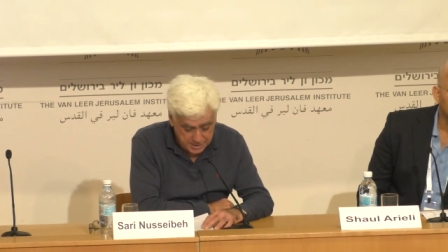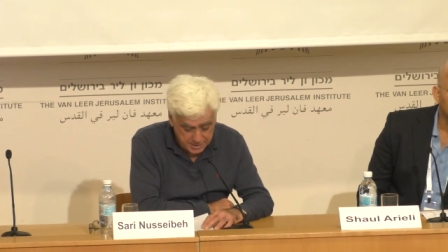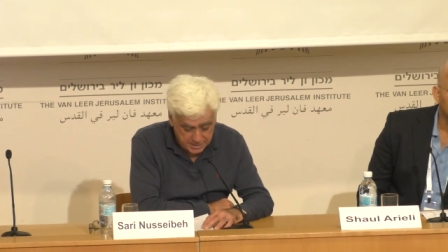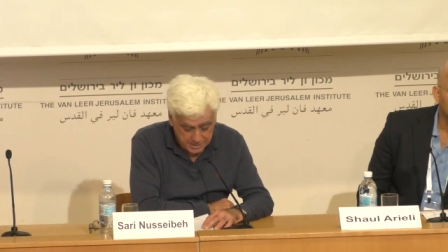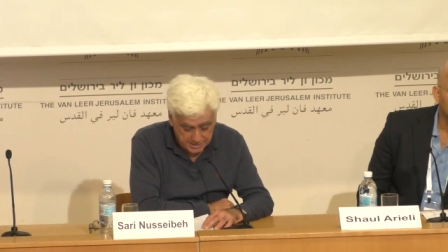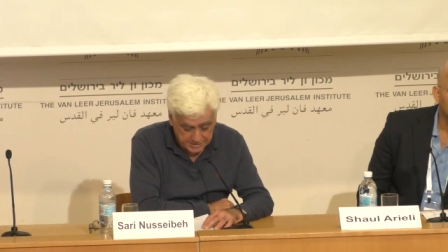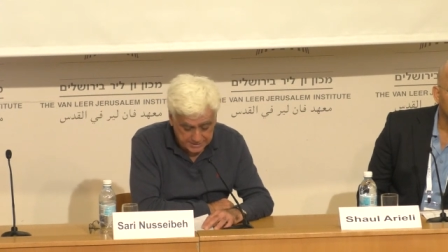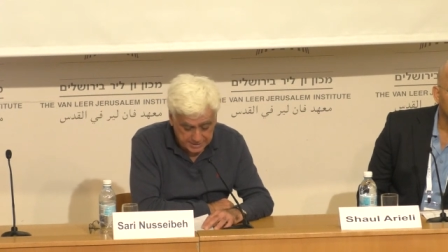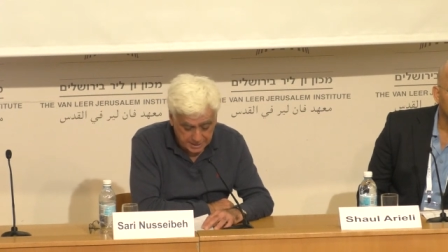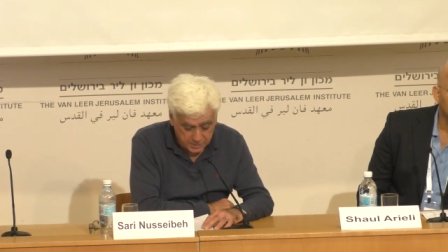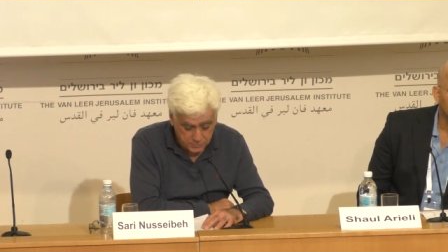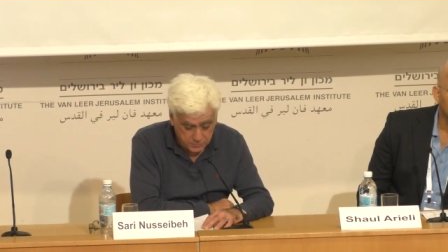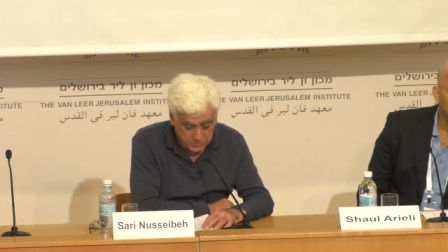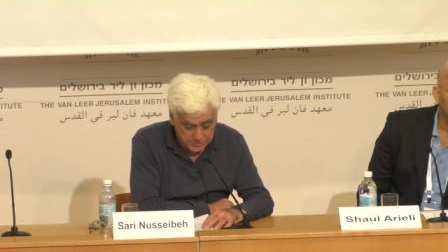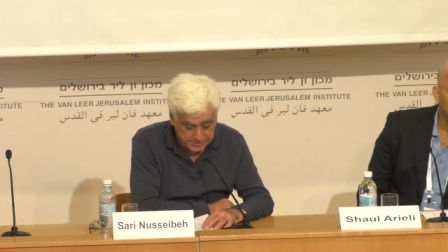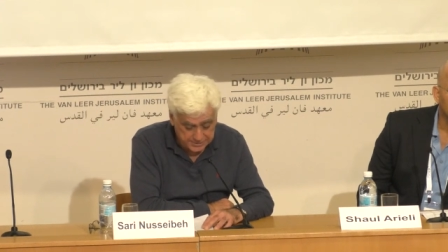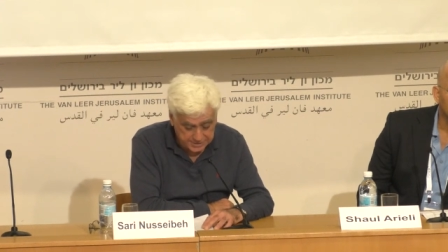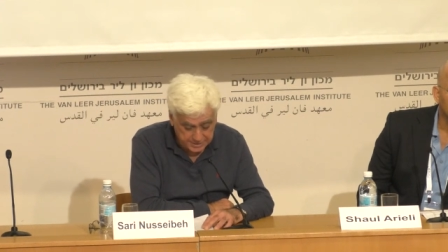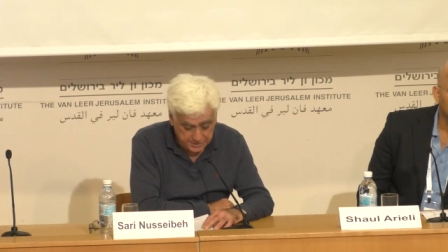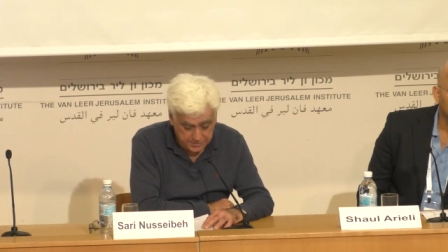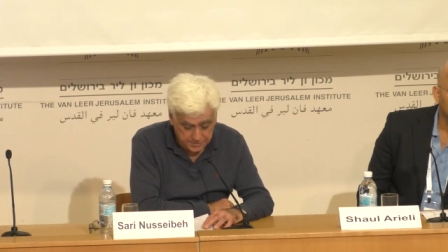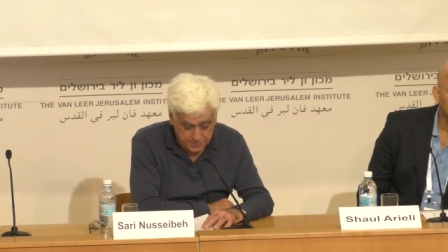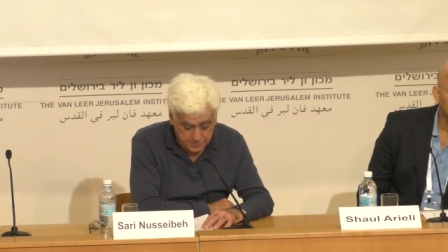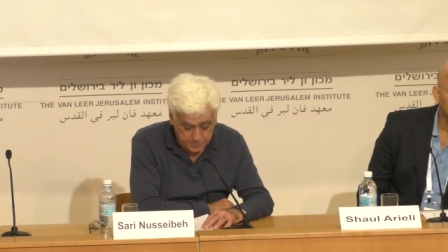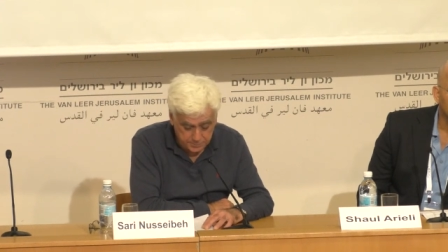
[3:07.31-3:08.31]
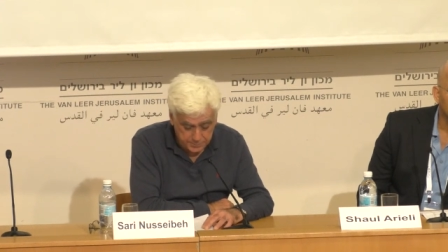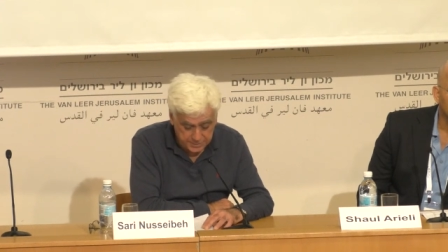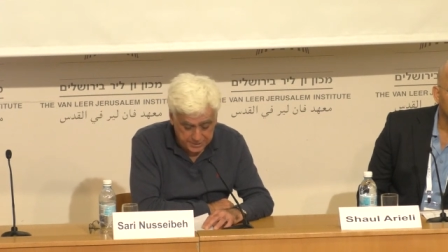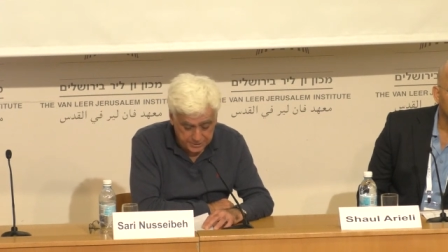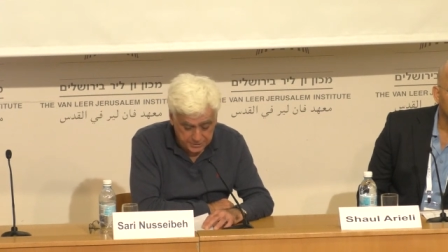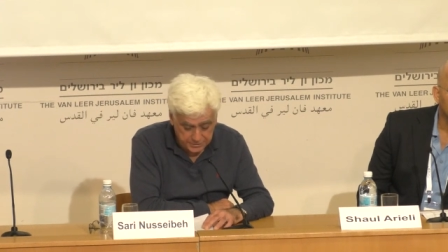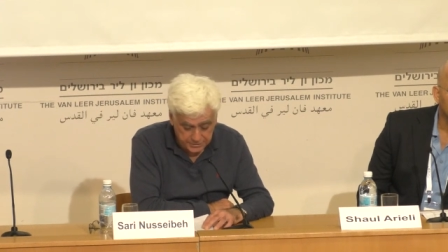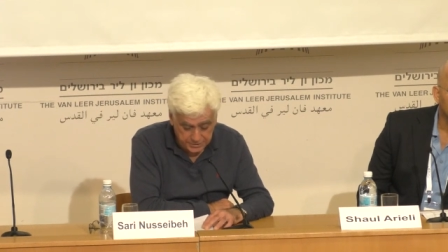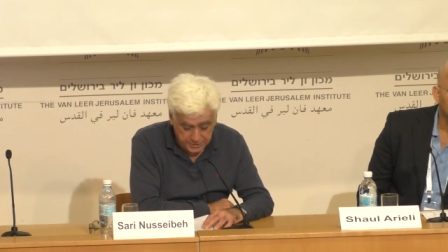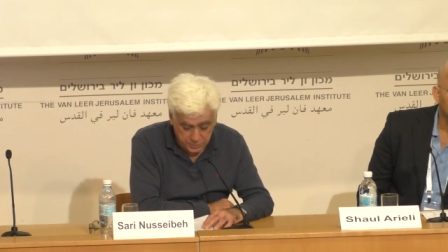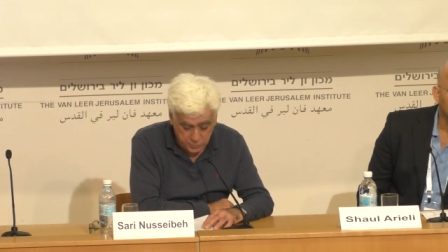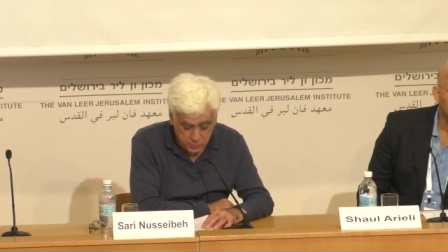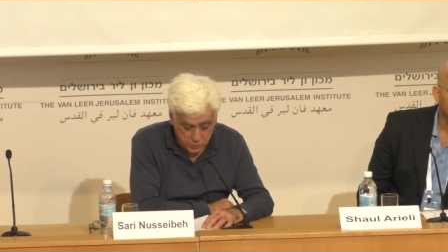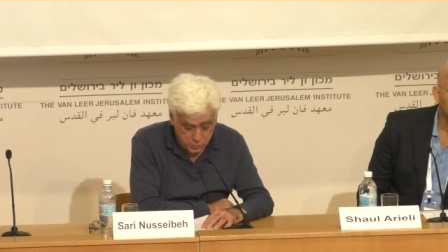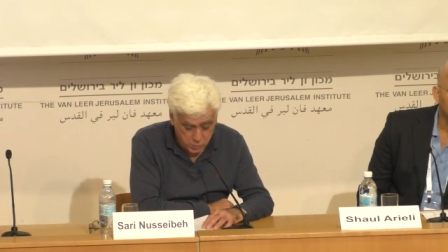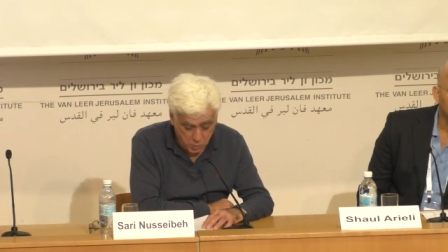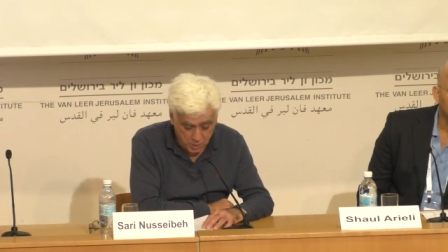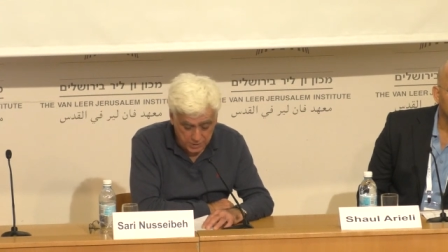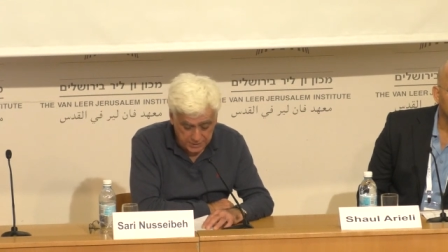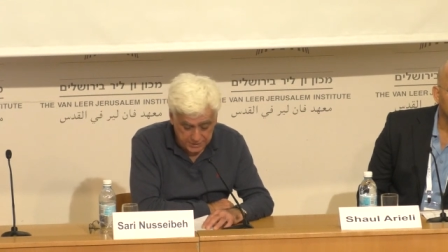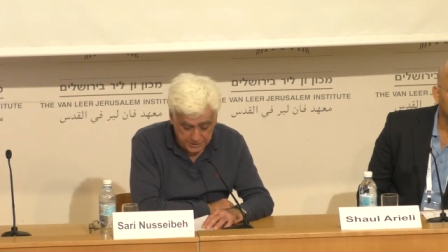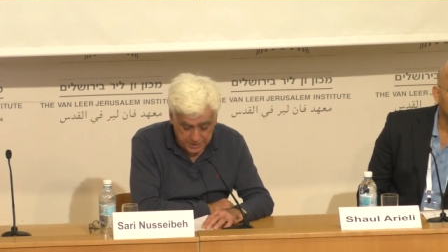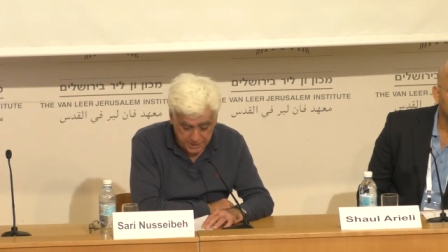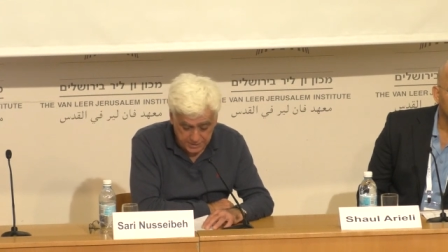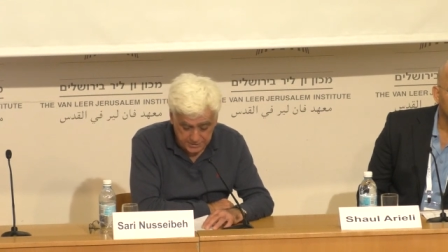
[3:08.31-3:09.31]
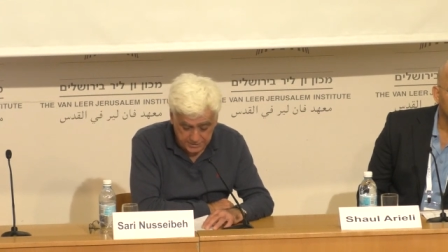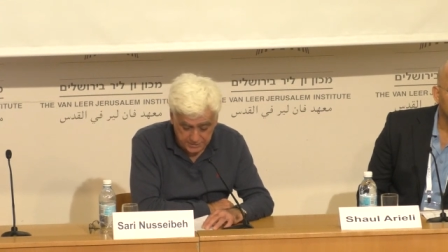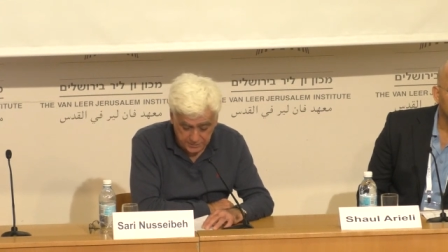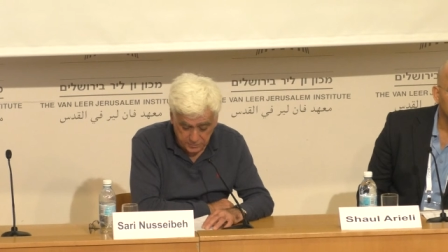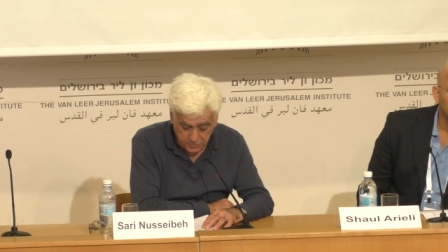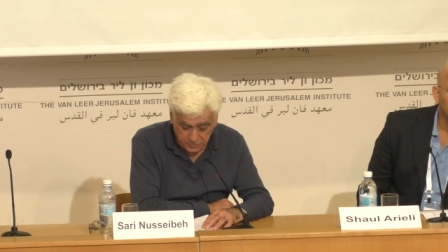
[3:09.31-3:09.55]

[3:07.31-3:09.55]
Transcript: as I would see them bickering with one another